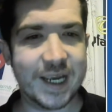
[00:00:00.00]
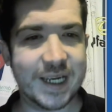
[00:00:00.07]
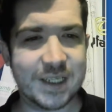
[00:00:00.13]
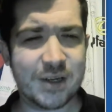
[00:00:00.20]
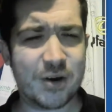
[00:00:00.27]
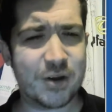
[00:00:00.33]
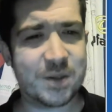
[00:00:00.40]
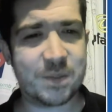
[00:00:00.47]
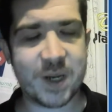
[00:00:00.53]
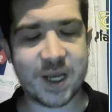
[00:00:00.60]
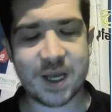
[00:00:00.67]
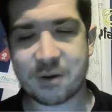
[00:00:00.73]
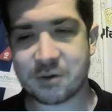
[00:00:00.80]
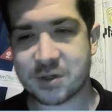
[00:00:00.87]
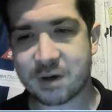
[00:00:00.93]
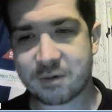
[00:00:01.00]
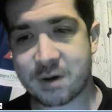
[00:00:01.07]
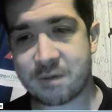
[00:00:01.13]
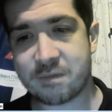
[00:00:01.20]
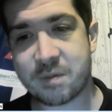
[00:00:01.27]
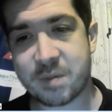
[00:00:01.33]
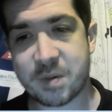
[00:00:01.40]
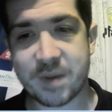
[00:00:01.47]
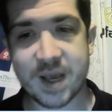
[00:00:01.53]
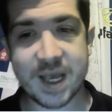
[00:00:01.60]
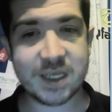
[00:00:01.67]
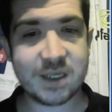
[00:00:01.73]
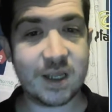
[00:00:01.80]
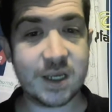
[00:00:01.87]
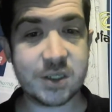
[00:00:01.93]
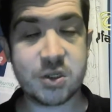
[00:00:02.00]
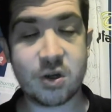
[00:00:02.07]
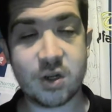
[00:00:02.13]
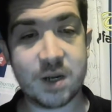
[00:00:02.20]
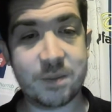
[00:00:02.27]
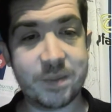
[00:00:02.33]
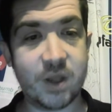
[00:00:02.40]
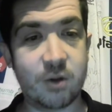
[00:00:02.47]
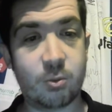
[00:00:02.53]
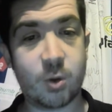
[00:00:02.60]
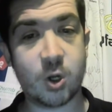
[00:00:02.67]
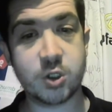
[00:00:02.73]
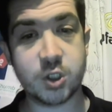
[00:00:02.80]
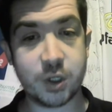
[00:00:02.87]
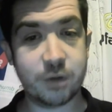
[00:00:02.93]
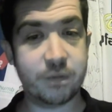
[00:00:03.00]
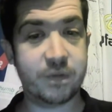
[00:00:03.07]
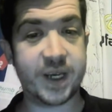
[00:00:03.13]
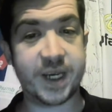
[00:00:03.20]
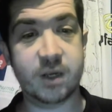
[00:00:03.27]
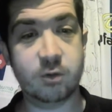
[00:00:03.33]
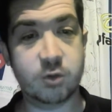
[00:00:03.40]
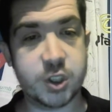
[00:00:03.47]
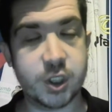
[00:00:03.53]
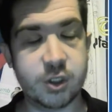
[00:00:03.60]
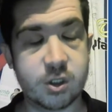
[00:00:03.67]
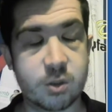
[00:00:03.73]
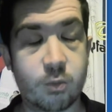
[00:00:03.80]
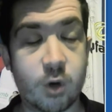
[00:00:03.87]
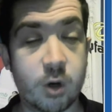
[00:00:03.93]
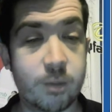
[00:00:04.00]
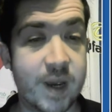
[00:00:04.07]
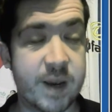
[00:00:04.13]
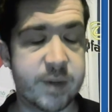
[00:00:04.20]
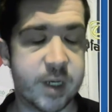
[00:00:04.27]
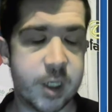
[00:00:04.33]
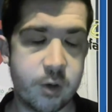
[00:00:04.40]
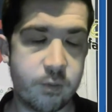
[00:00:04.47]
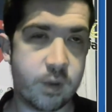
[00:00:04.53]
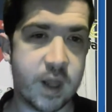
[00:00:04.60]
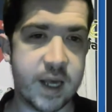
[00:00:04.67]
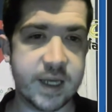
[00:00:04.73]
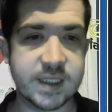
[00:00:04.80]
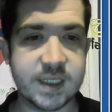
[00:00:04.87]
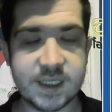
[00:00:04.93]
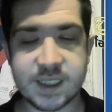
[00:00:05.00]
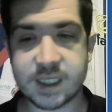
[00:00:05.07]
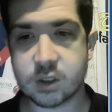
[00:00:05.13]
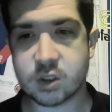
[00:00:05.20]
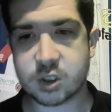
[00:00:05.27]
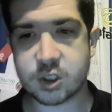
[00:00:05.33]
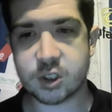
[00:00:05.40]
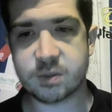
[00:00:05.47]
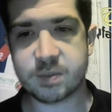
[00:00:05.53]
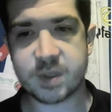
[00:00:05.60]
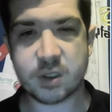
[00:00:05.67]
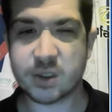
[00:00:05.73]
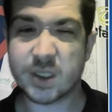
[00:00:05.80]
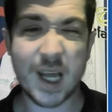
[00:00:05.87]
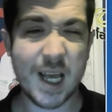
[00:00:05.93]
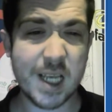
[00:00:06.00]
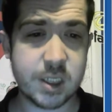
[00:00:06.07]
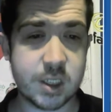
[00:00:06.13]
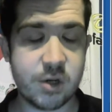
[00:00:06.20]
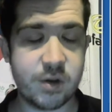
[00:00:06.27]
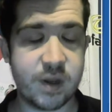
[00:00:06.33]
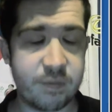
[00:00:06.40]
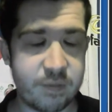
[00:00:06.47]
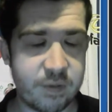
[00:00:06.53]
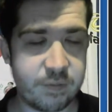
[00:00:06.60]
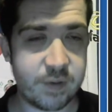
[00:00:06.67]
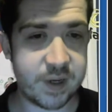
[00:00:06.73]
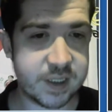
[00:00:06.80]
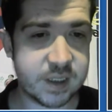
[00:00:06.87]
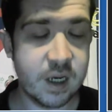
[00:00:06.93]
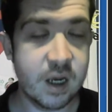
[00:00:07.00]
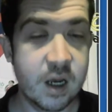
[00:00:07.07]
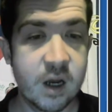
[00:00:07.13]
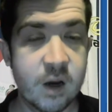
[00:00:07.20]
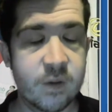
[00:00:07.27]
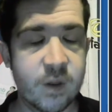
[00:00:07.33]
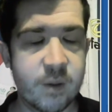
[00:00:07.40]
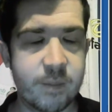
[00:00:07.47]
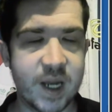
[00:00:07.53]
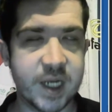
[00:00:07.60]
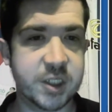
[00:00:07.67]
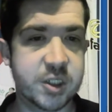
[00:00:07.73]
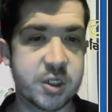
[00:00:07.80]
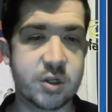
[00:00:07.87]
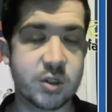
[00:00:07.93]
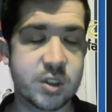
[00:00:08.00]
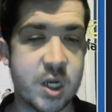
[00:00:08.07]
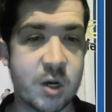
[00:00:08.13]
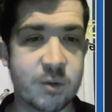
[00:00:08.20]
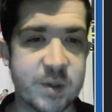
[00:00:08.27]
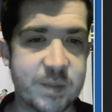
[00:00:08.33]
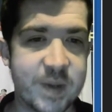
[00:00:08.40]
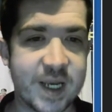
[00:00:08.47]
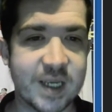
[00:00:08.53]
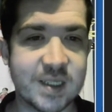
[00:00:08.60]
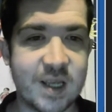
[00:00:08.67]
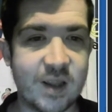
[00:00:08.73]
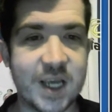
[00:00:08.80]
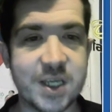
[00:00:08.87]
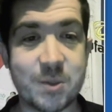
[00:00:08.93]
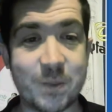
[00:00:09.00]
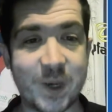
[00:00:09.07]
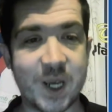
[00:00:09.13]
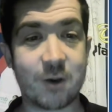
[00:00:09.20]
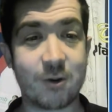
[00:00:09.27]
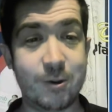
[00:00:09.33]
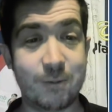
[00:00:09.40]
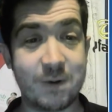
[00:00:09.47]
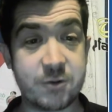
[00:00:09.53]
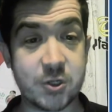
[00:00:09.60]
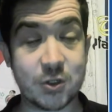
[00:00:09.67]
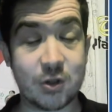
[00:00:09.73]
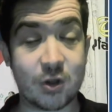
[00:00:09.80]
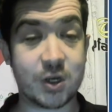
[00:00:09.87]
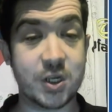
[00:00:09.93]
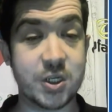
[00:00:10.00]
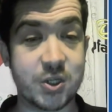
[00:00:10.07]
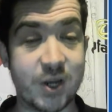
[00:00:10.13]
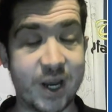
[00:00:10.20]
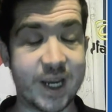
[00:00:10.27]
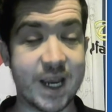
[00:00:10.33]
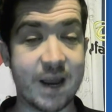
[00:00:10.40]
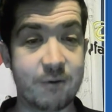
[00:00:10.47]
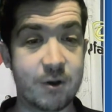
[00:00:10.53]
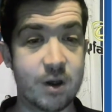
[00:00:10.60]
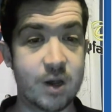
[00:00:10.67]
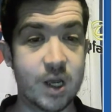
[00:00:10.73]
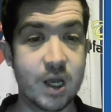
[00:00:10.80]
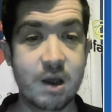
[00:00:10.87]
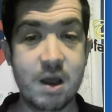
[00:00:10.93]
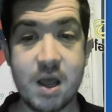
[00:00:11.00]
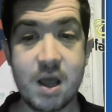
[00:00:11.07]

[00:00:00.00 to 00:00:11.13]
It's hard to pick out, so I've gone for my best. Let us know down below what you think you'll choose and what maybe you like to see us choose, because that's two different things. The manager doesn't always pick a selection we agree with. Just look at Jake Garrett